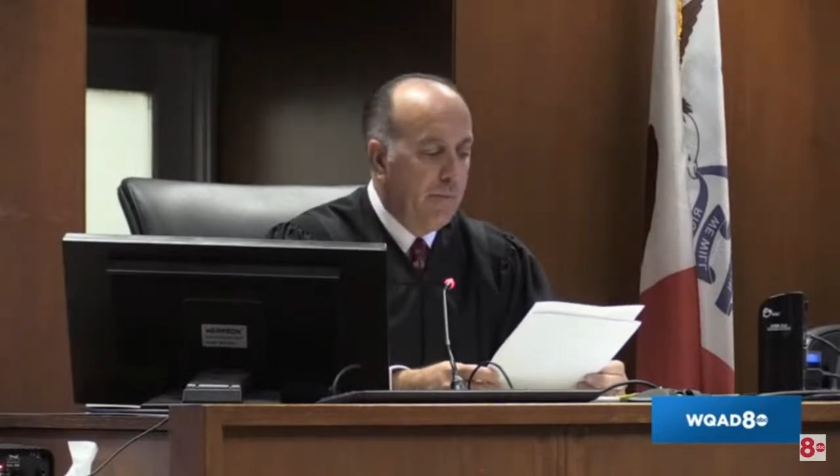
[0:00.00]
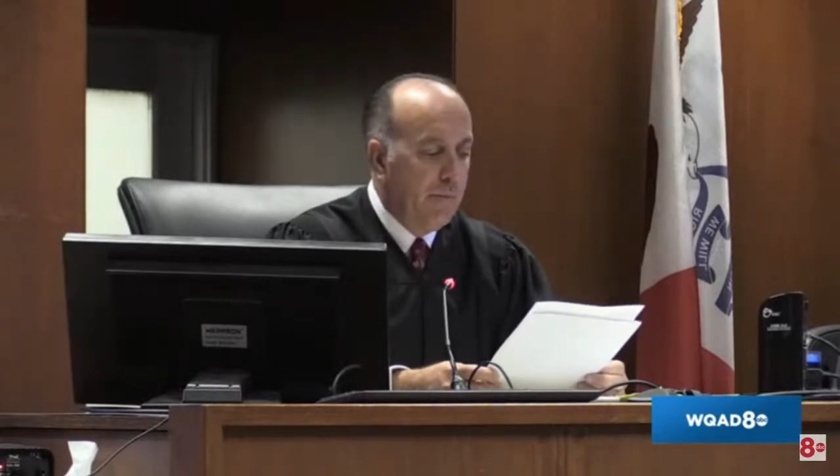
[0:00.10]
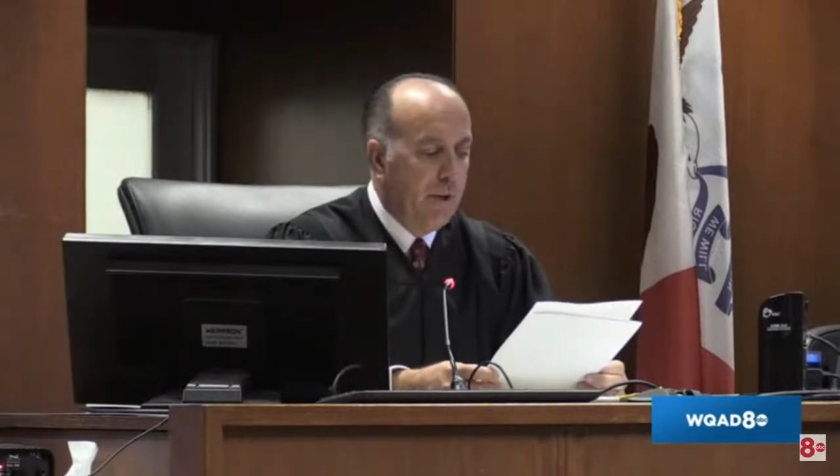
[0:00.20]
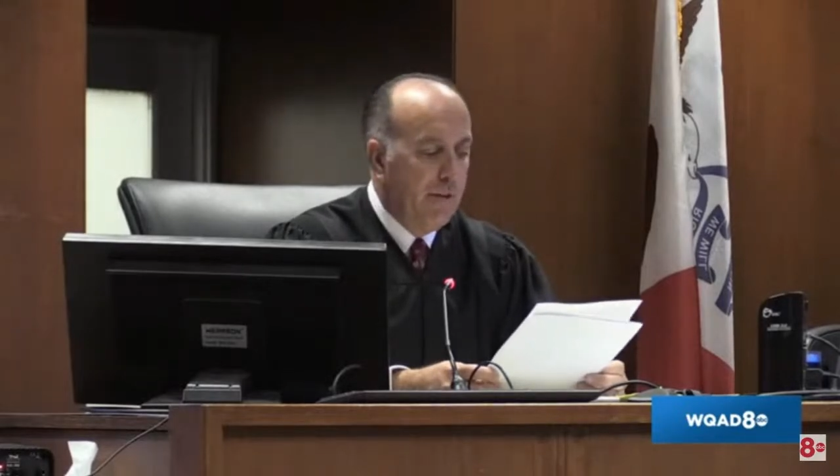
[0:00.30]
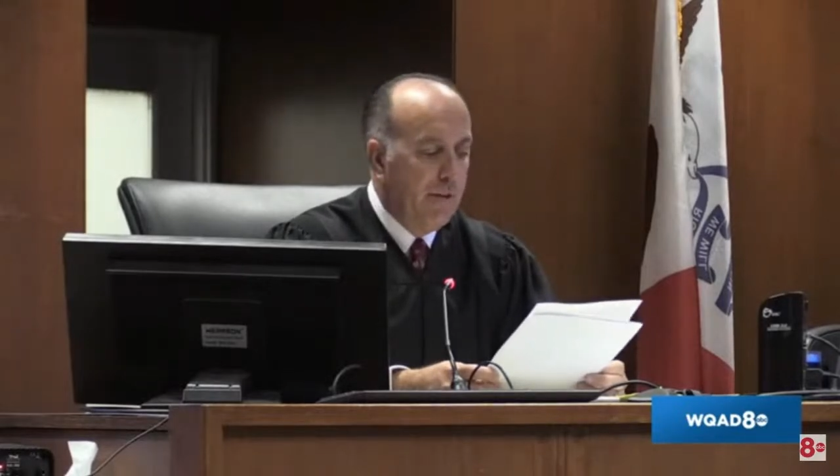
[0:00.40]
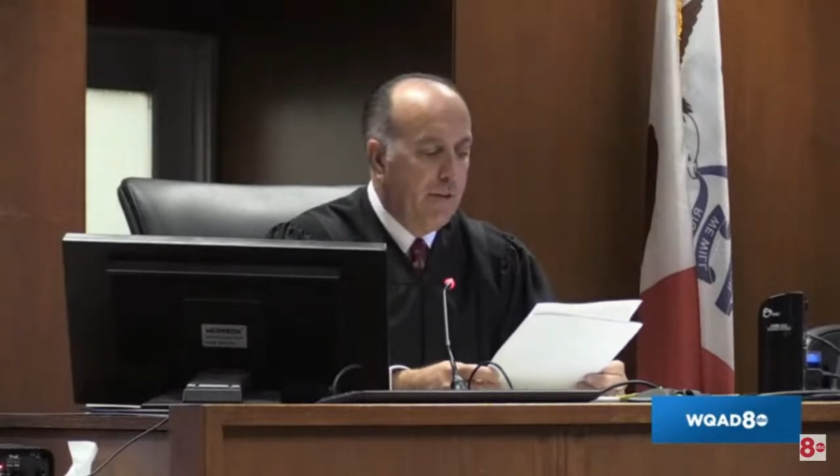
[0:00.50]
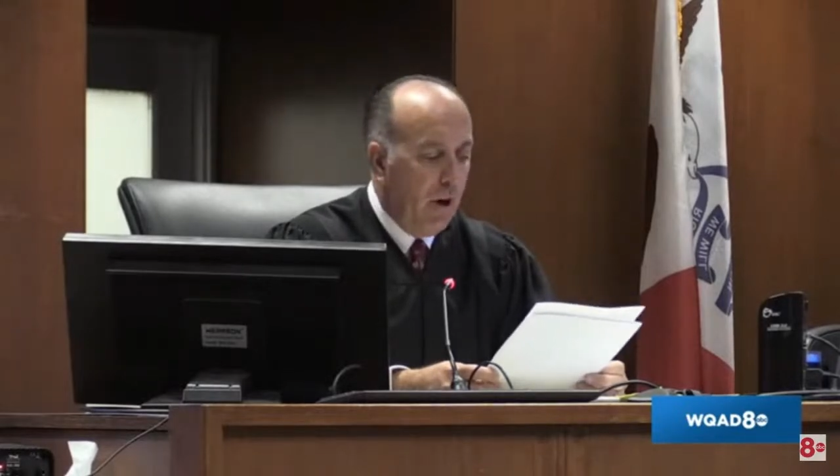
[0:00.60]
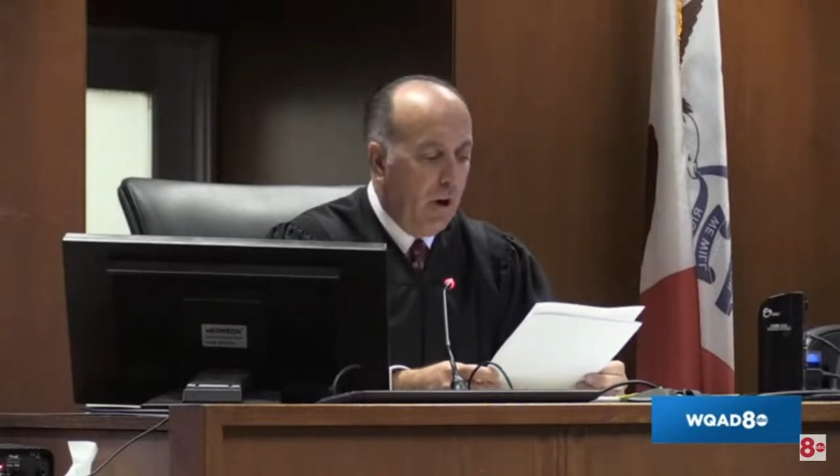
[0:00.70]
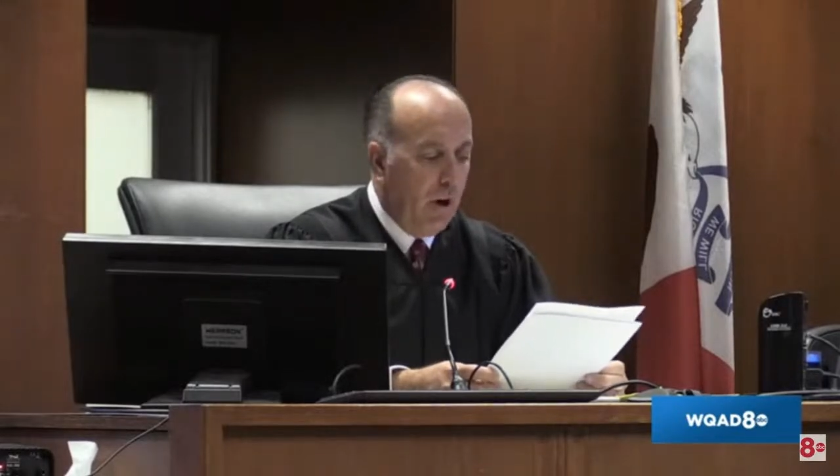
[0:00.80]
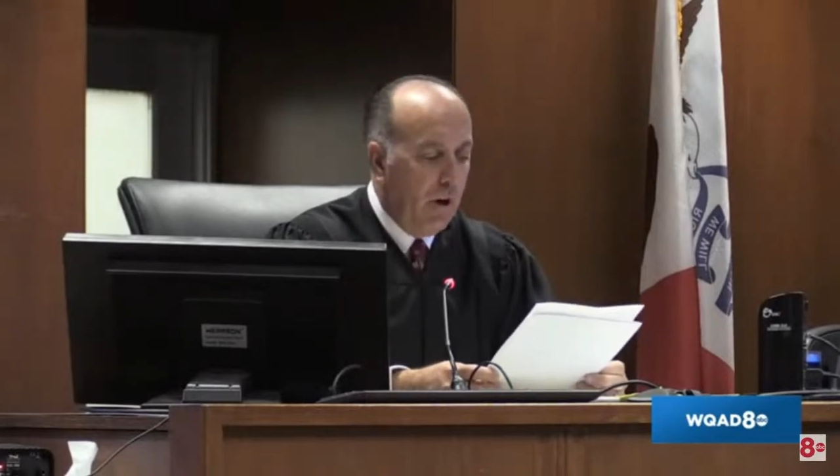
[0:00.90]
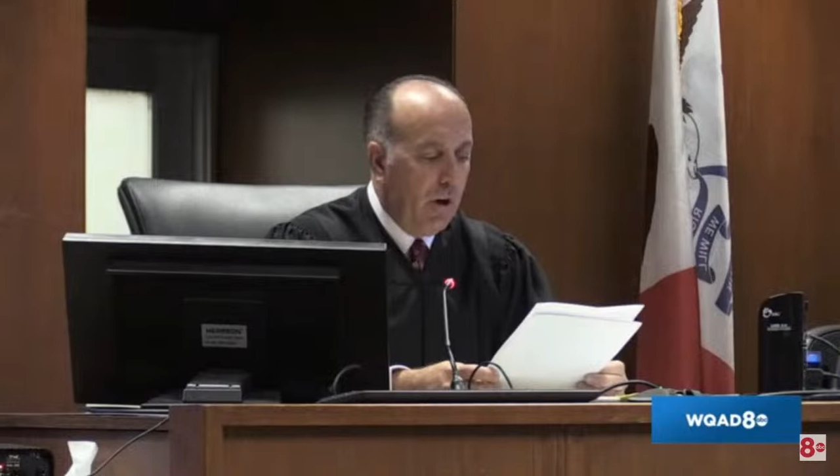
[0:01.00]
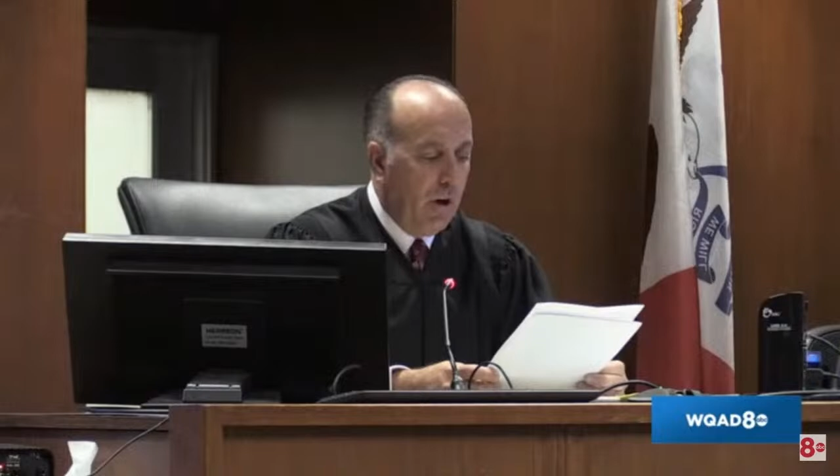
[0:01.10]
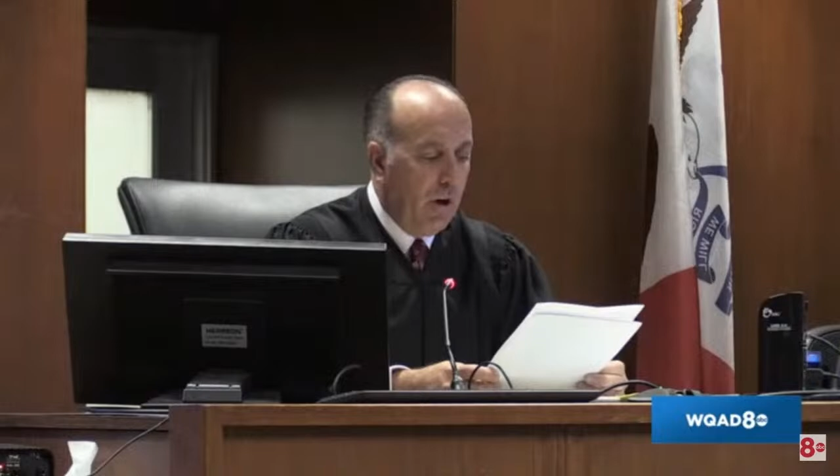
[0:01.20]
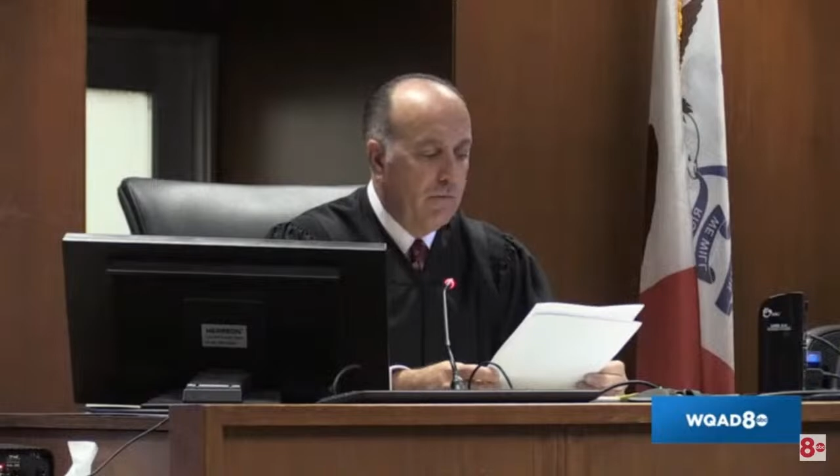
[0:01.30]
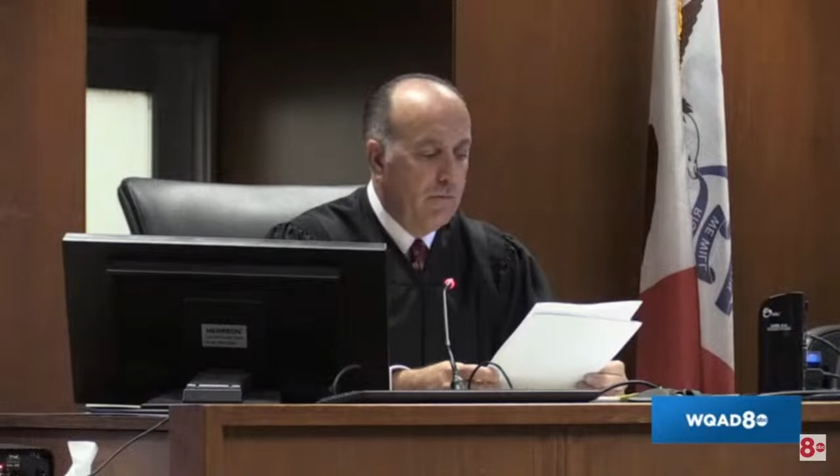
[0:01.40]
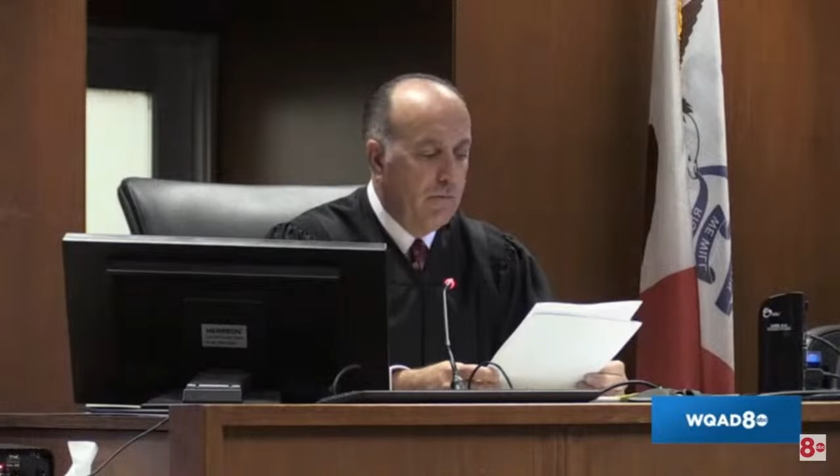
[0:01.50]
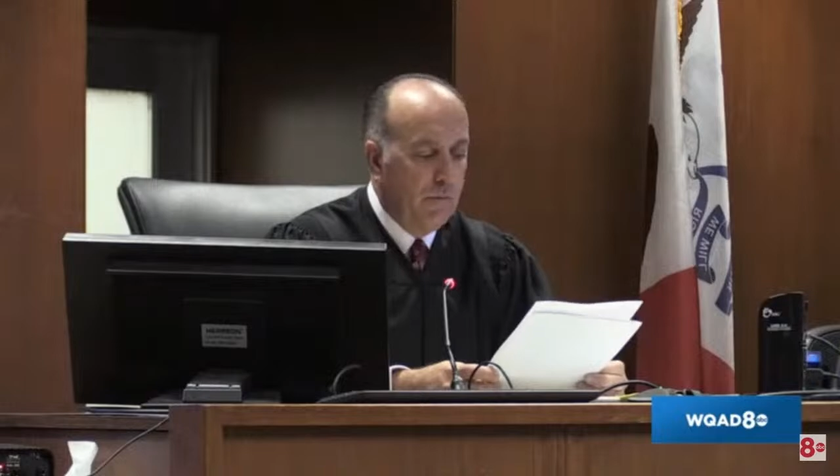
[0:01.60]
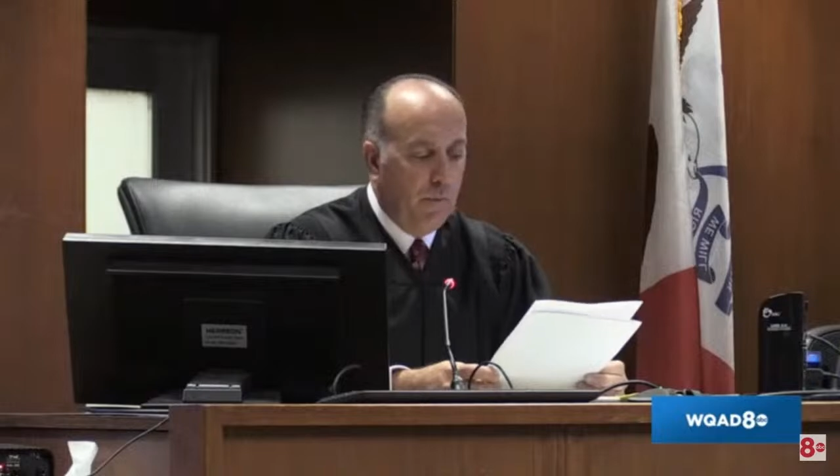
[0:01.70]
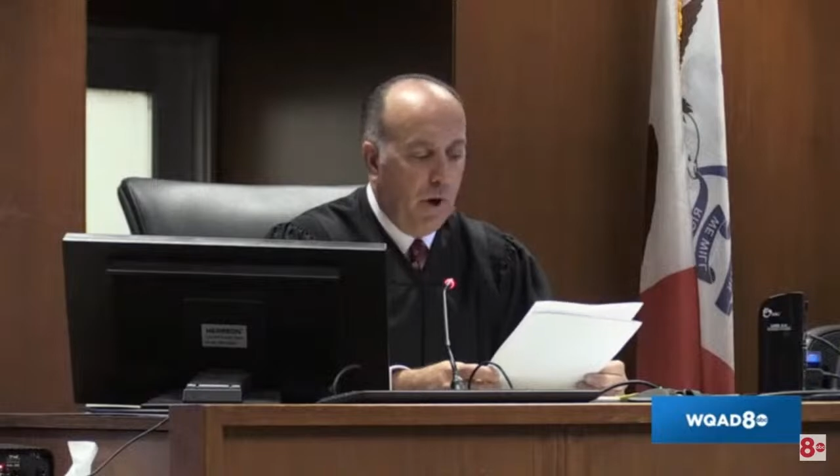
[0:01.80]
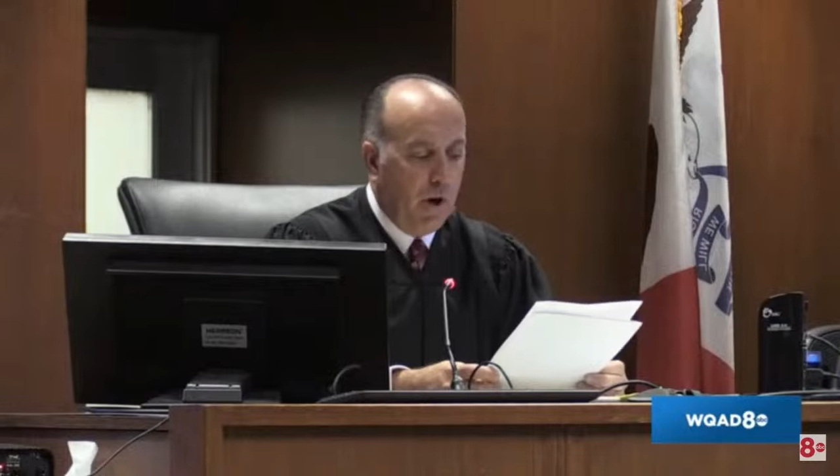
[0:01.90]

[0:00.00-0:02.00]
The court may believe all,